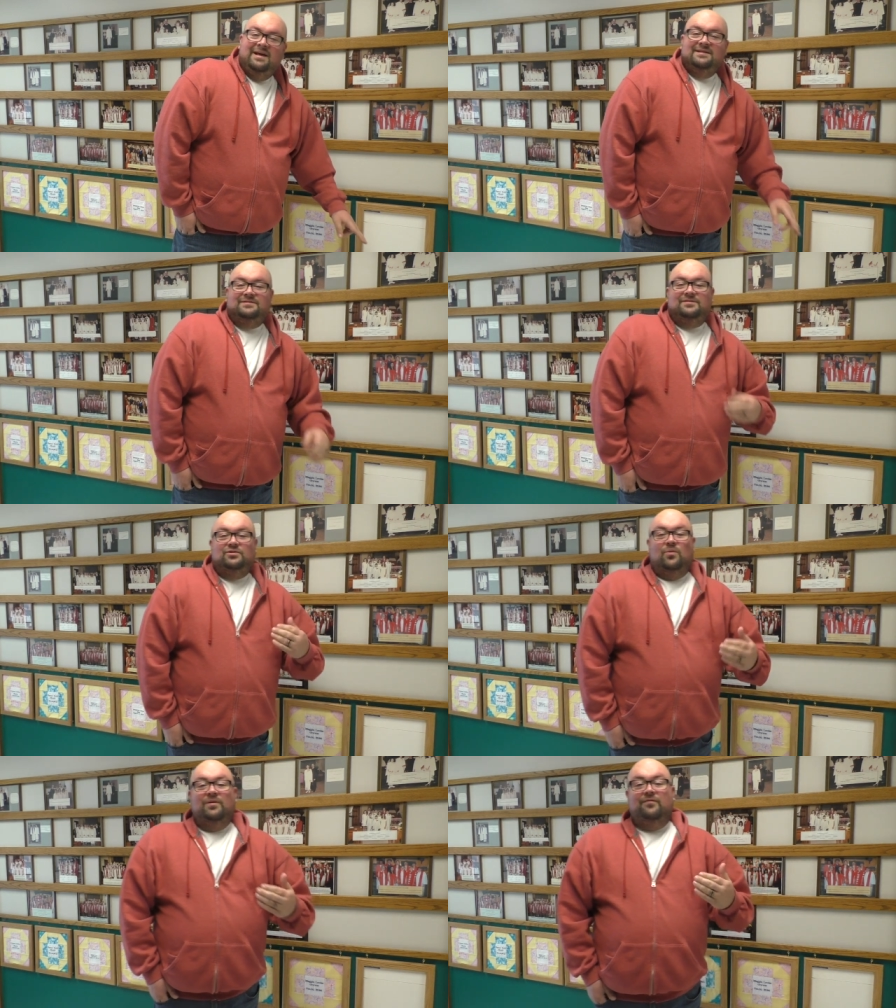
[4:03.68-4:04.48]
is the
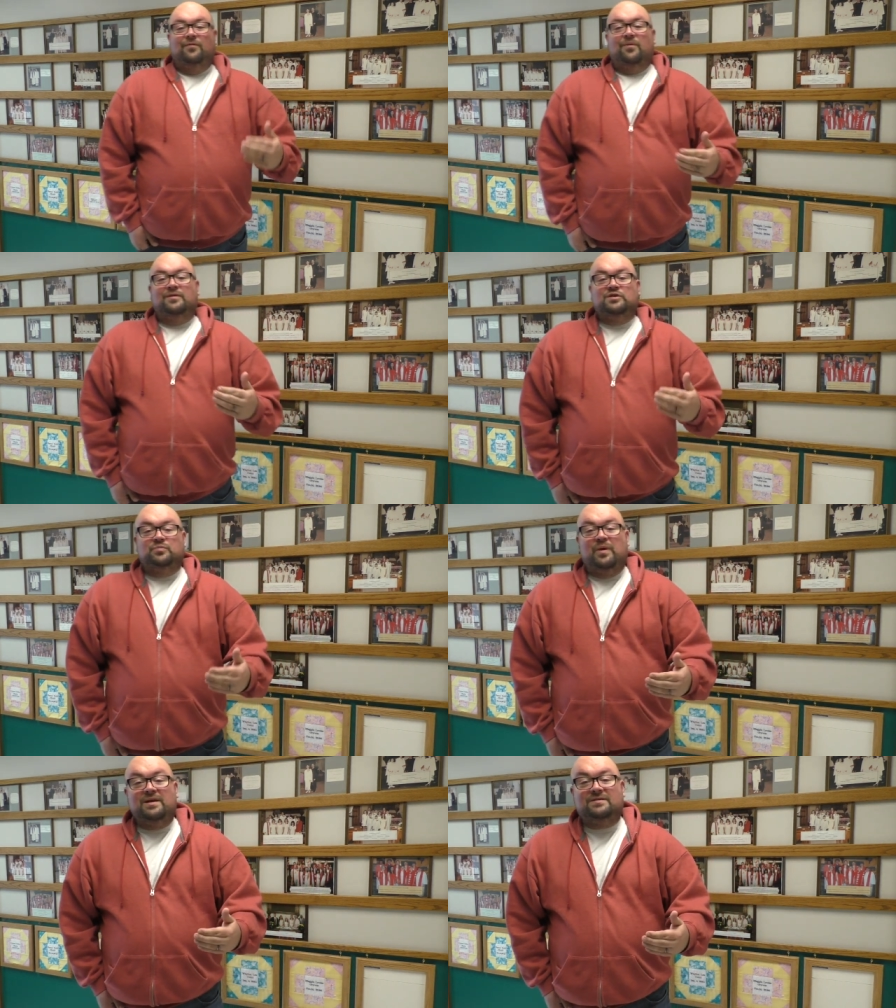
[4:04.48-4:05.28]
24th
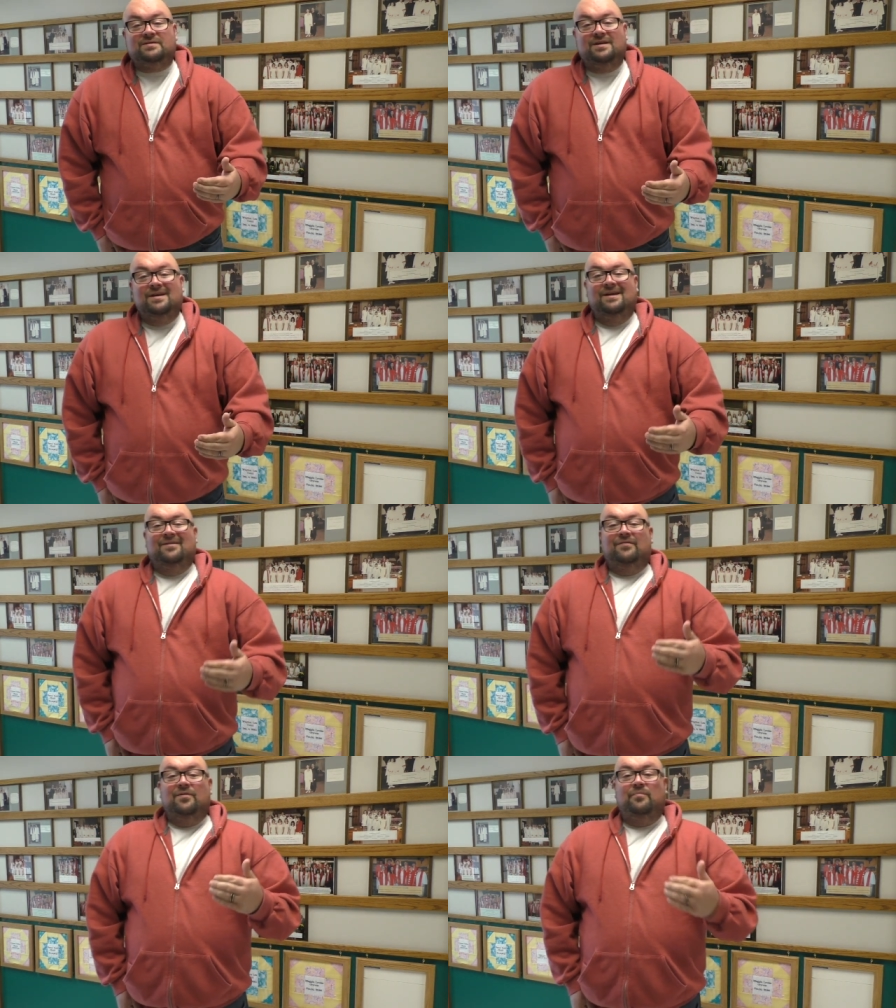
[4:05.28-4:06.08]
space
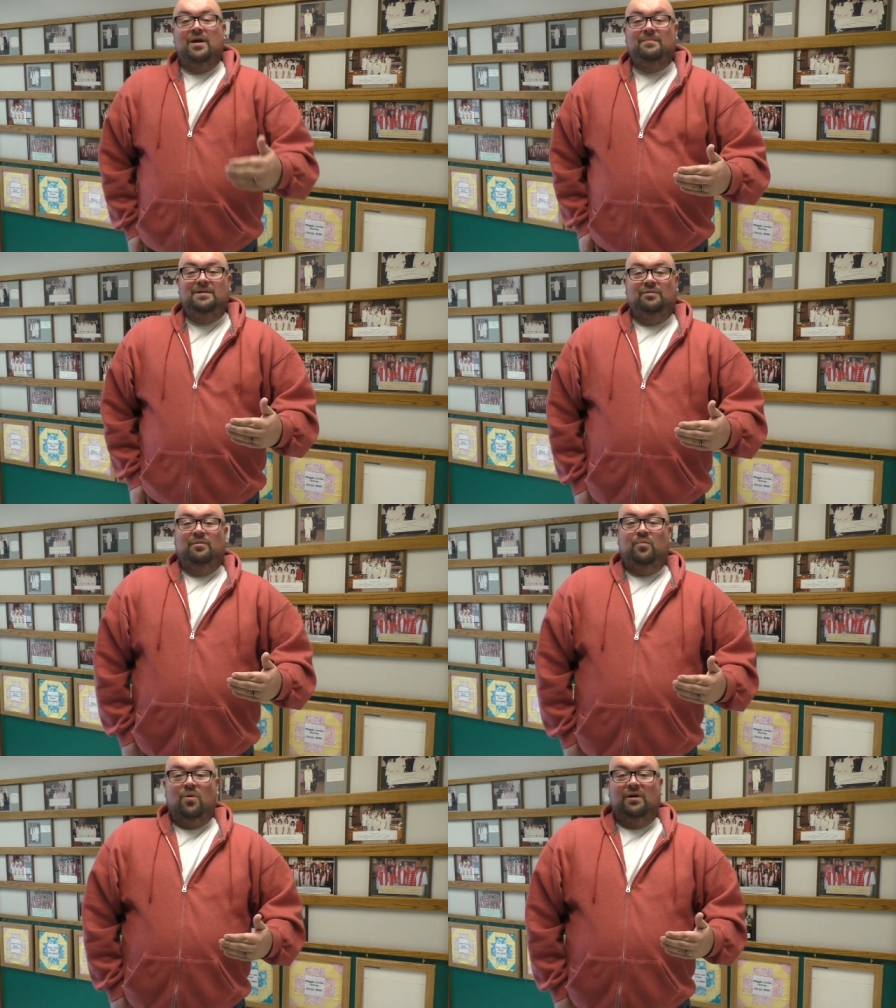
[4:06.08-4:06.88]
for a baby to be
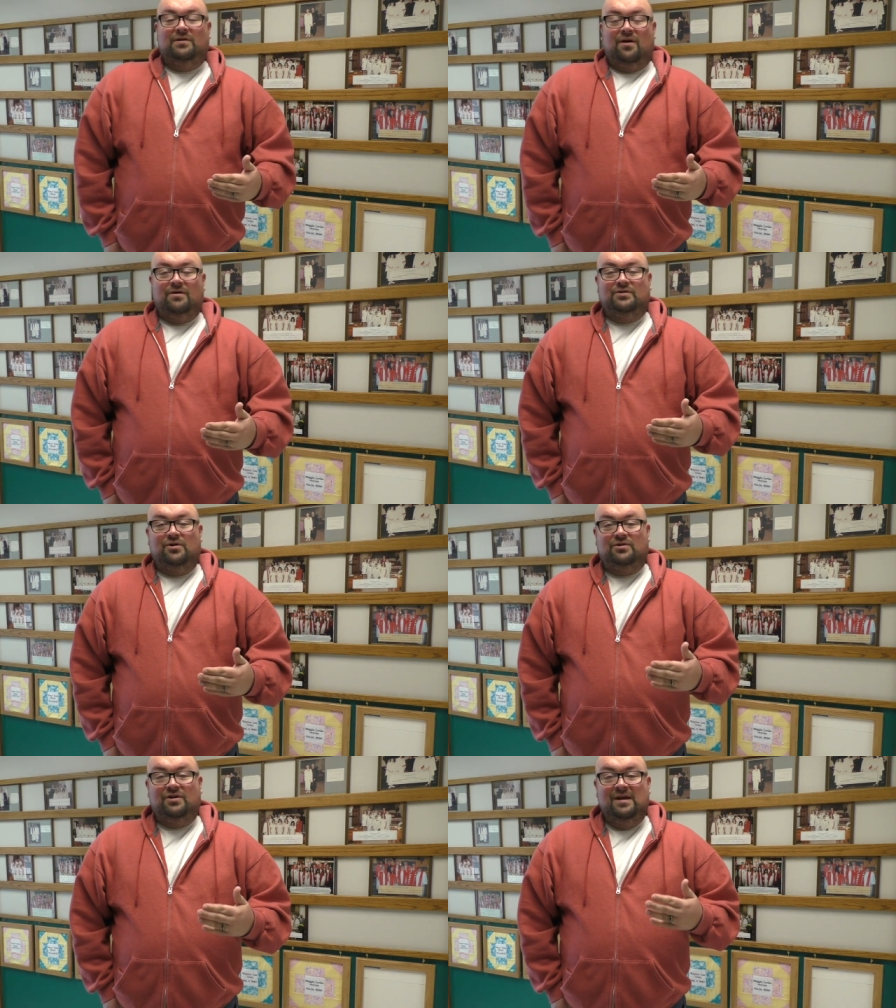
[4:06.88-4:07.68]
born into our
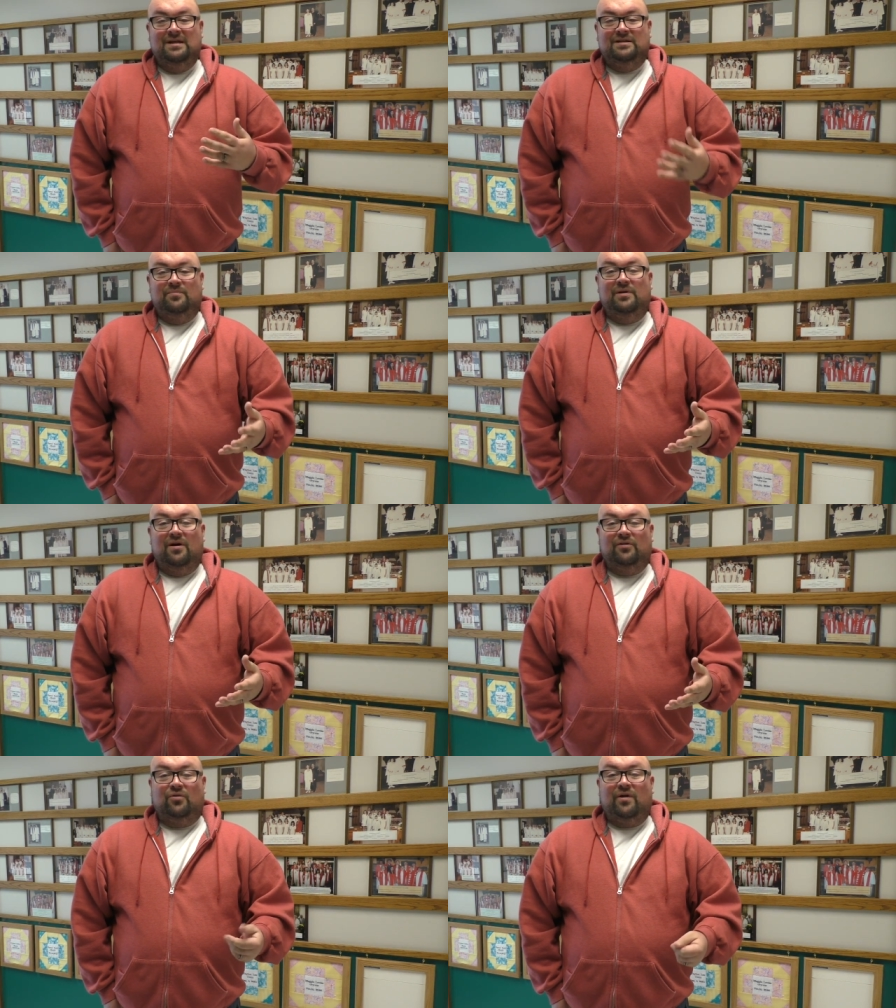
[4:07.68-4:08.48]
church, to be
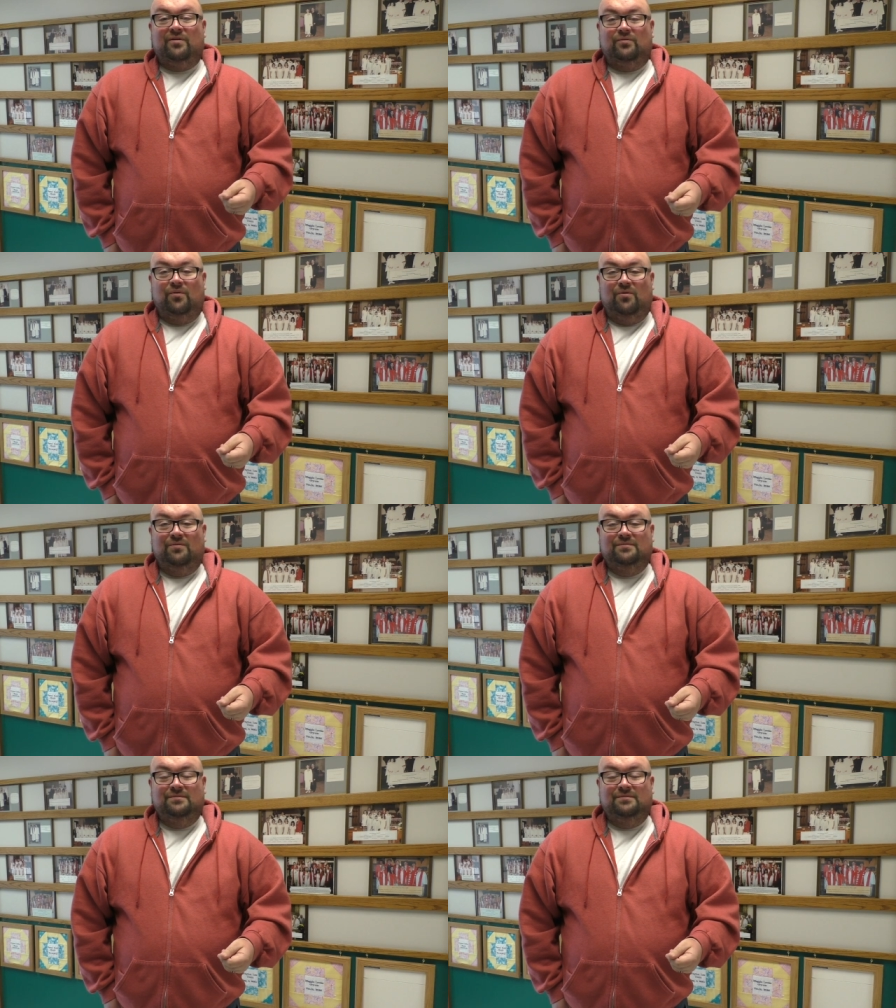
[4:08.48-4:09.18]
on the cradle roll.